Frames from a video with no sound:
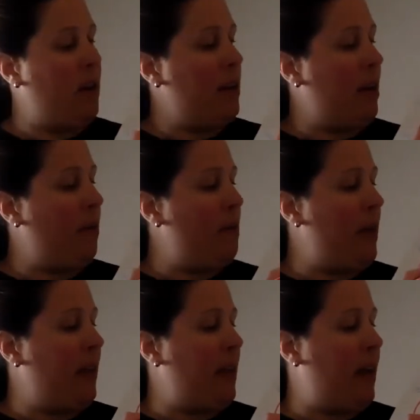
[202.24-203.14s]
Now we
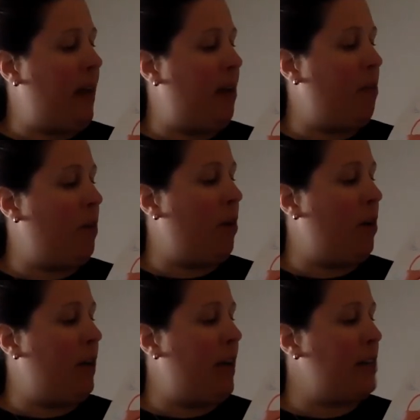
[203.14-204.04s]
make an A. We are
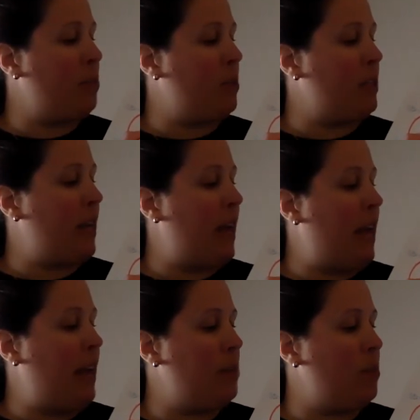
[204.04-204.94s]
all experts on
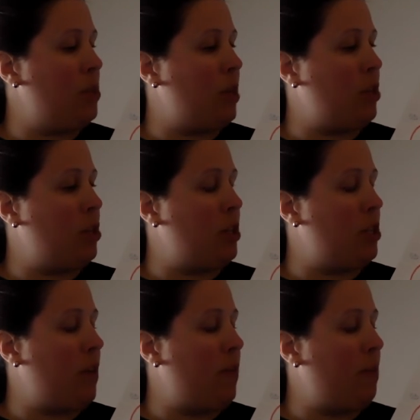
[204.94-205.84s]
A's. We start just
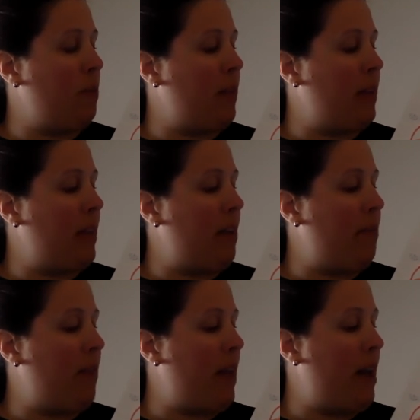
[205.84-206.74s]
off the plain line,
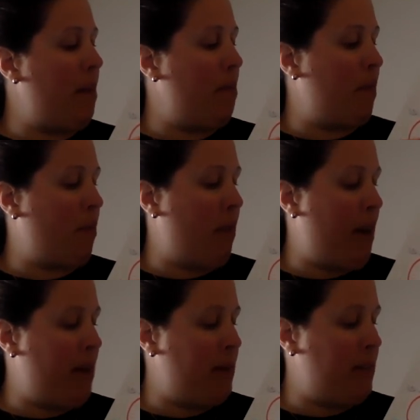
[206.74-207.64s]
fly up,
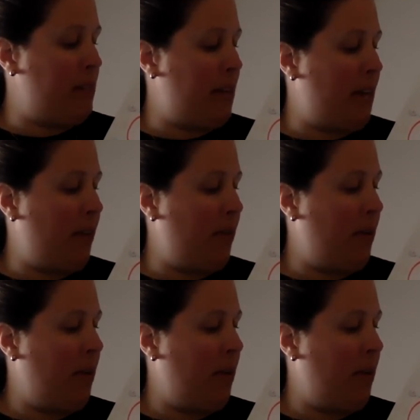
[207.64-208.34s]
around, and down,